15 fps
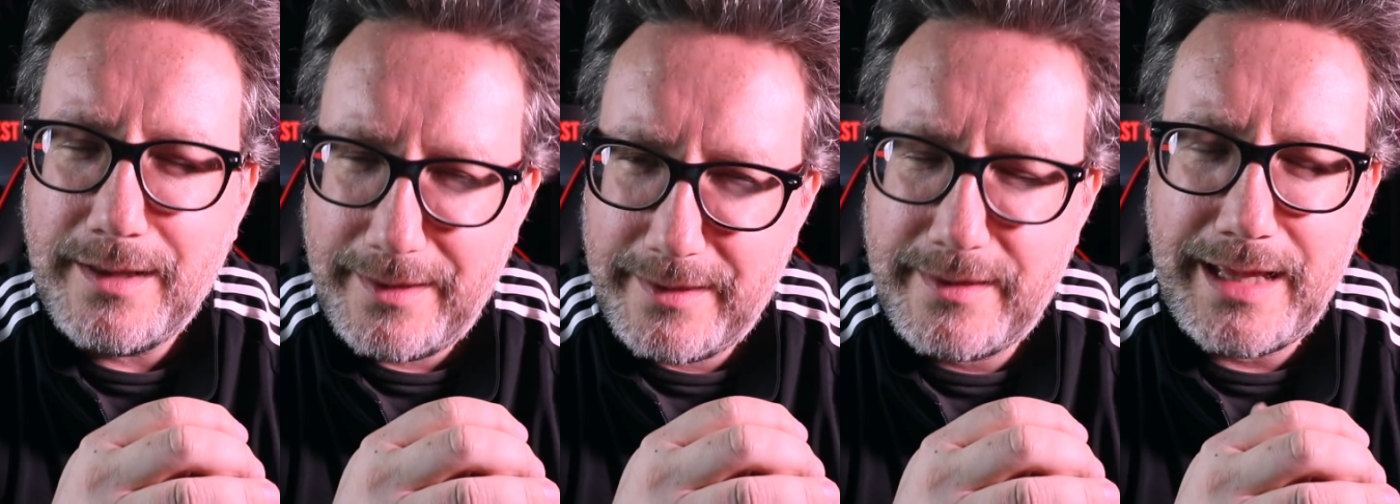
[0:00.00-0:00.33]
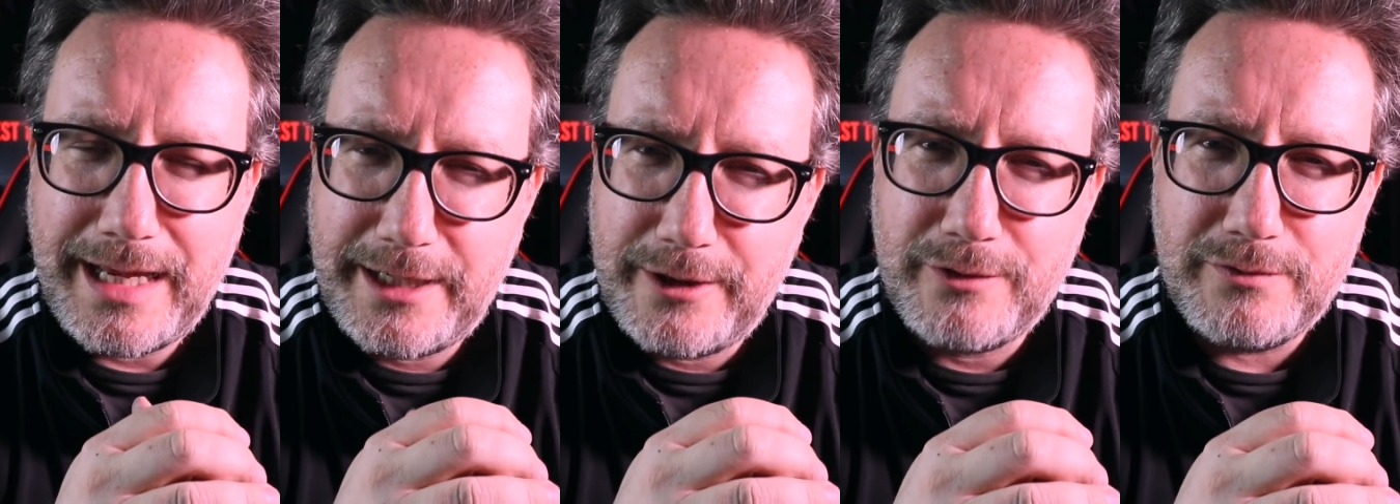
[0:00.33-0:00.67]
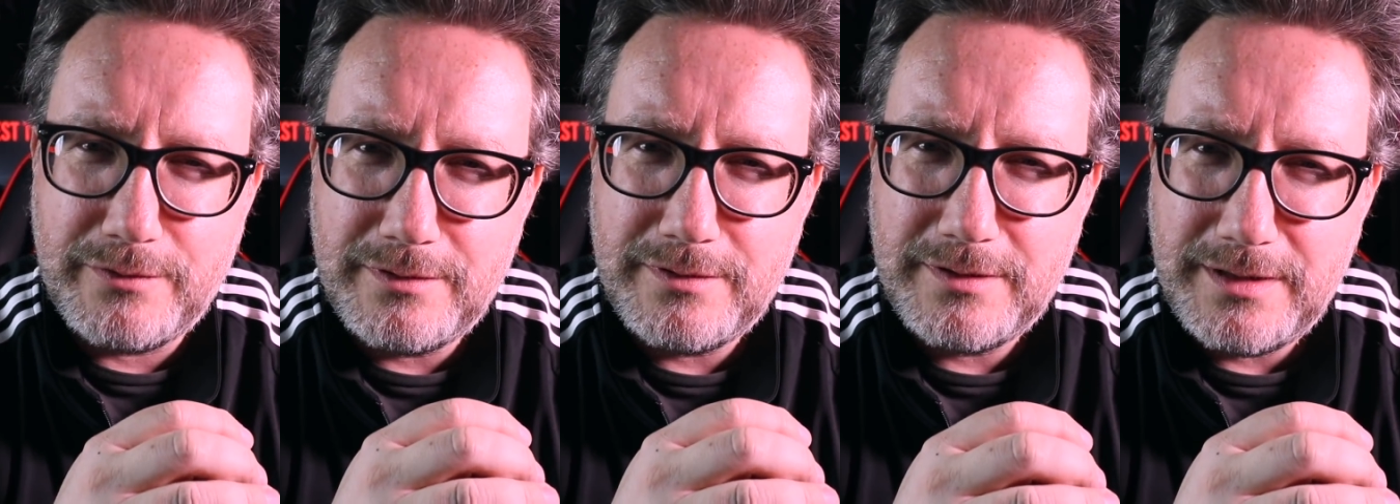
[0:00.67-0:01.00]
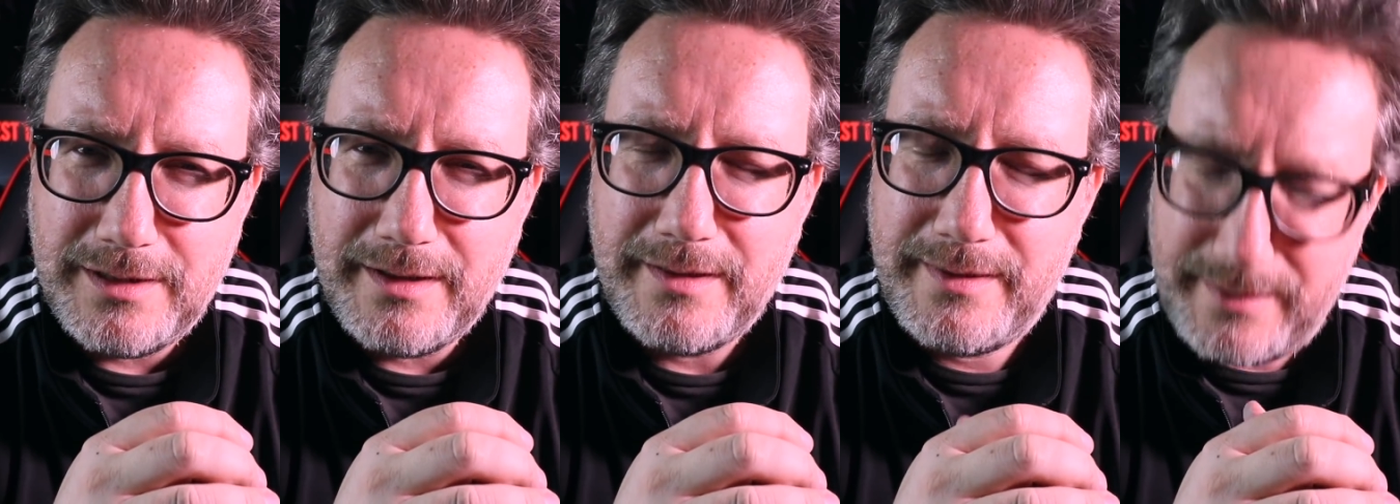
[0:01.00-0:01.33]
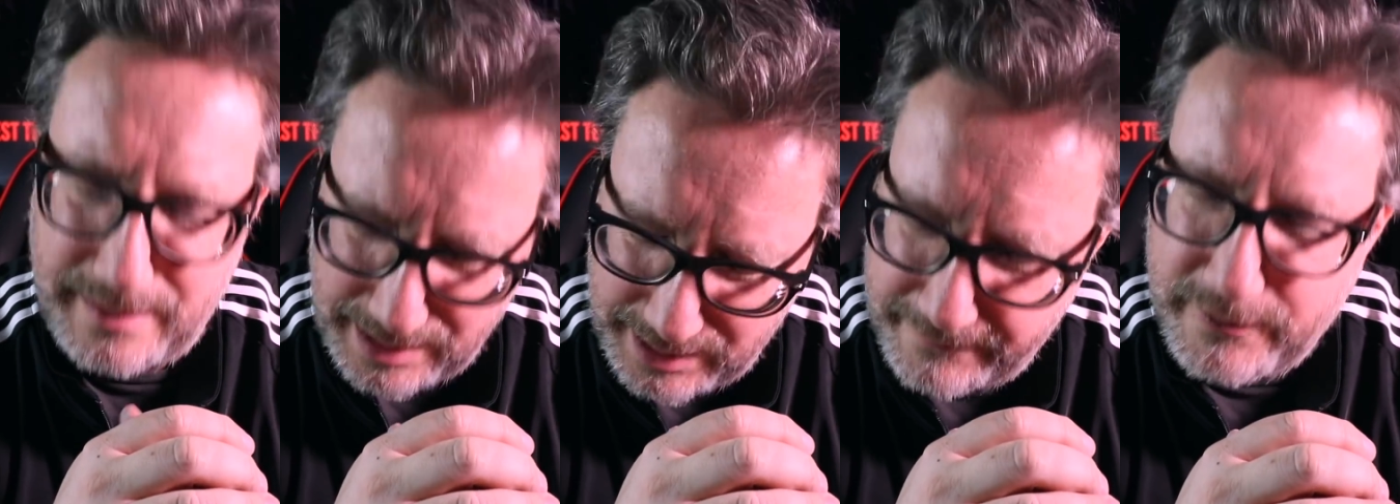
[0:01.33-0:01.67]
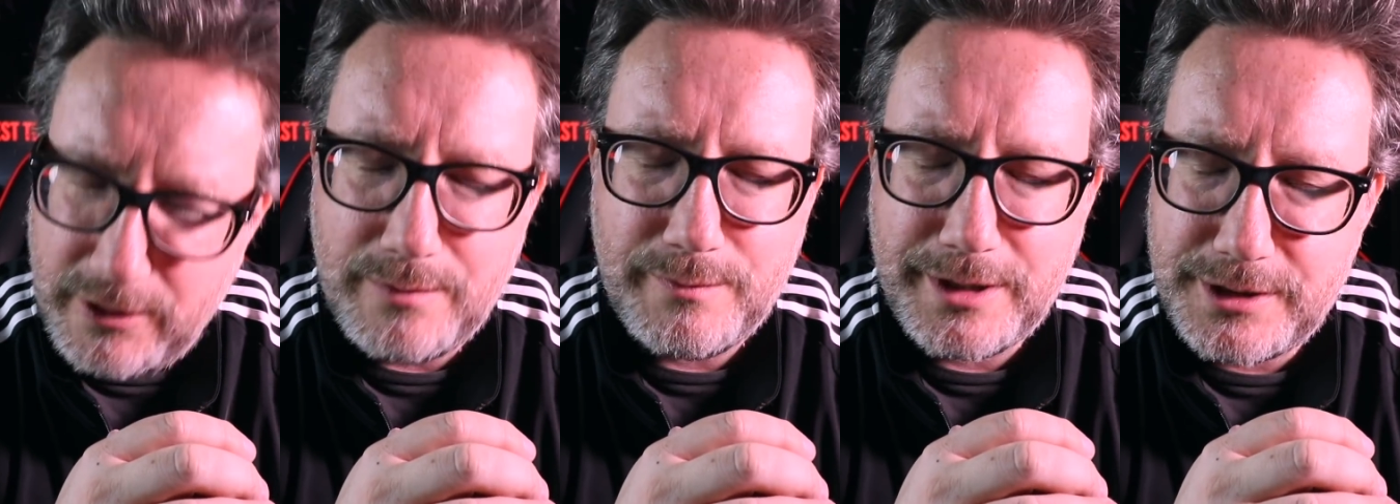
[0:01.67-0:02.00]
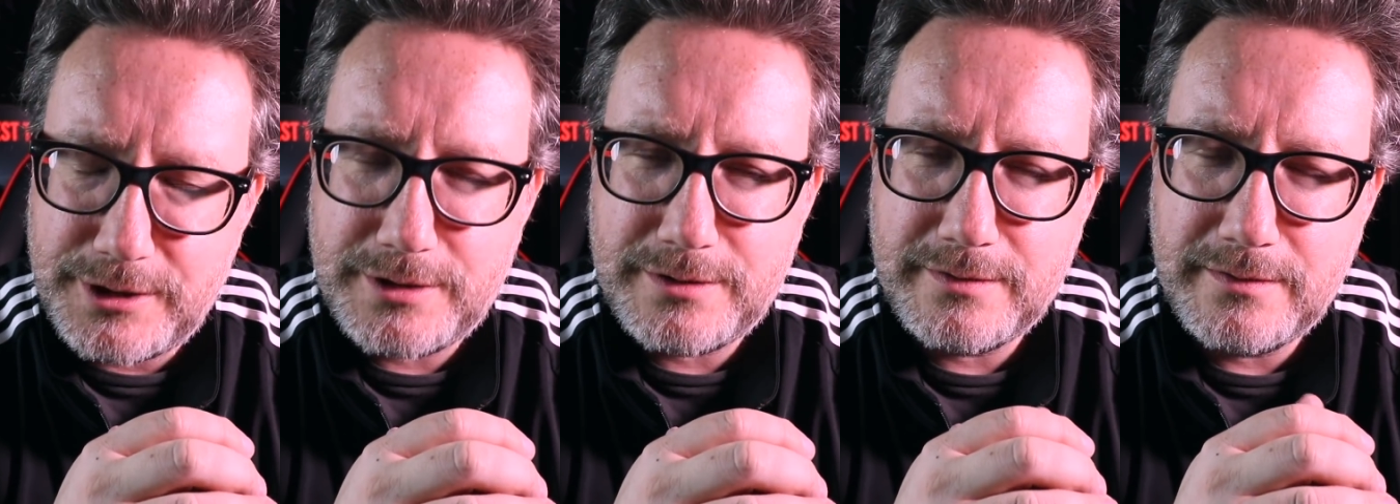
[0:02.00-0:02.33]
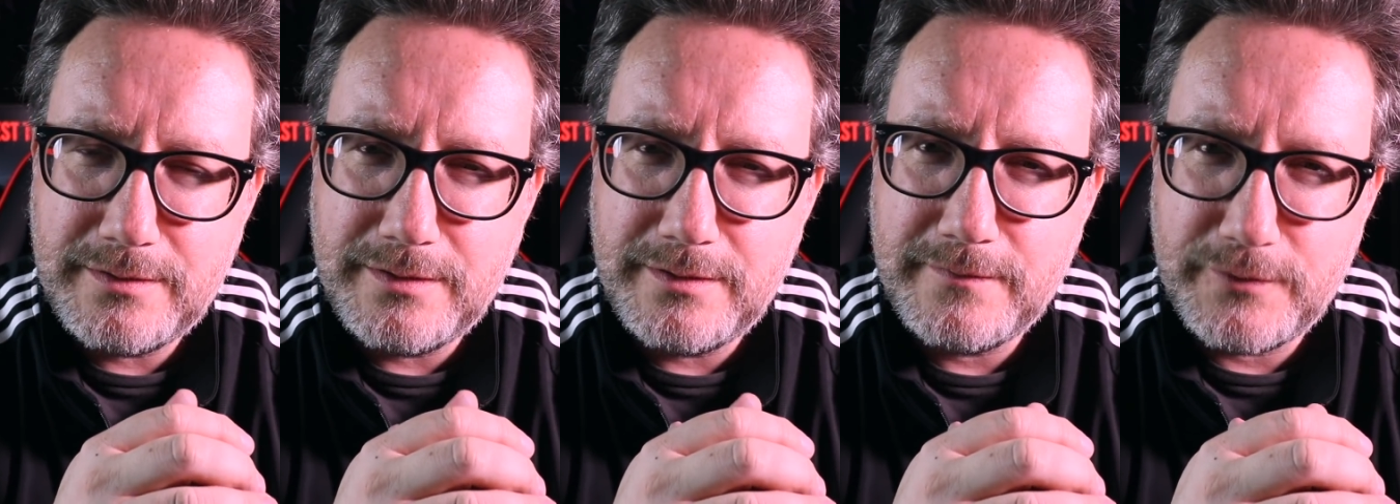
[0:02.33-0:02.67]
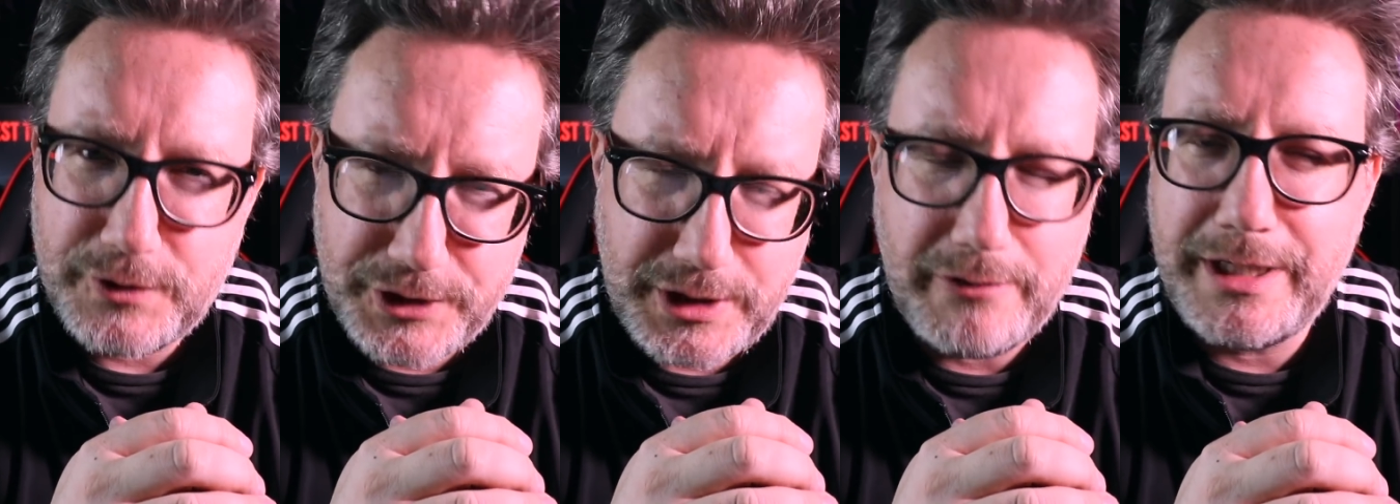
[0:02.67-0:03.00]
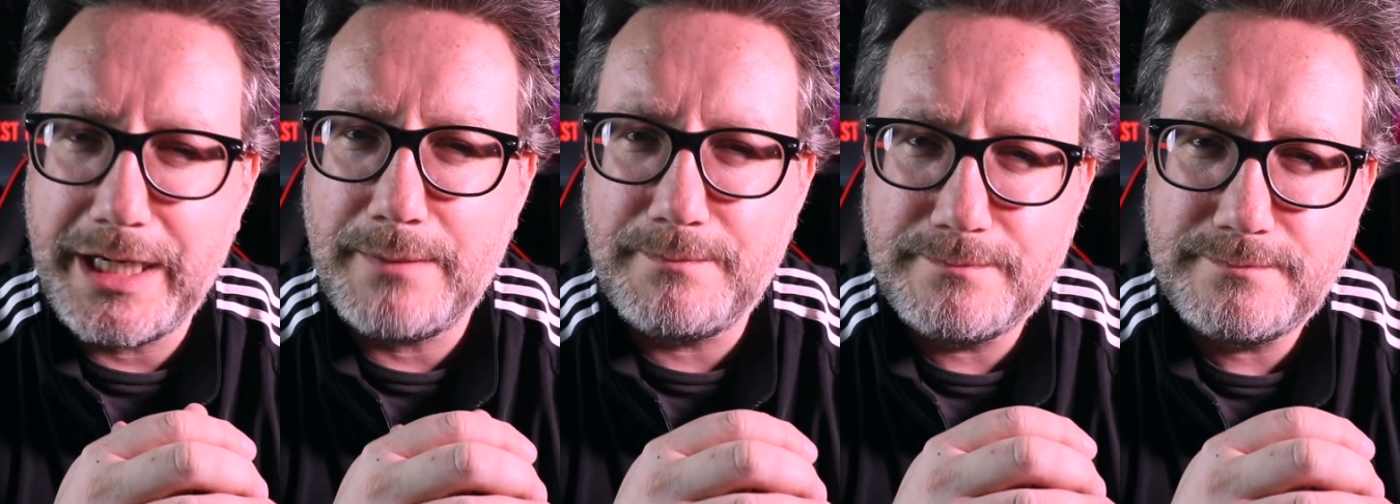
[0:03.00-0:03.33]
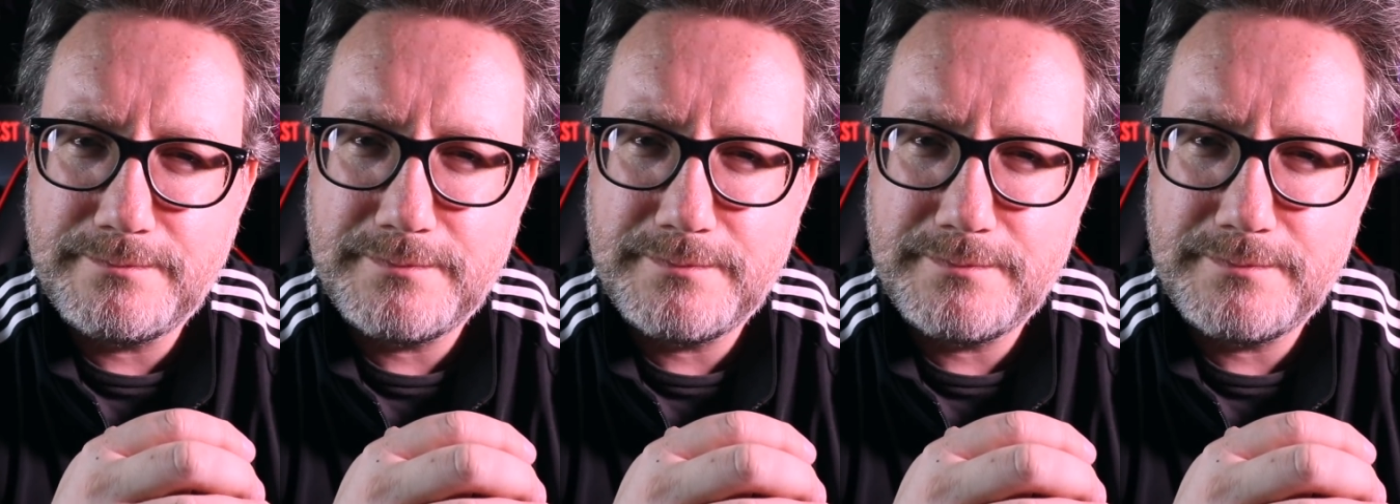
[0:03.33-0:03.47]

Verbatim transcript: thank you. Thank you very much for showing up.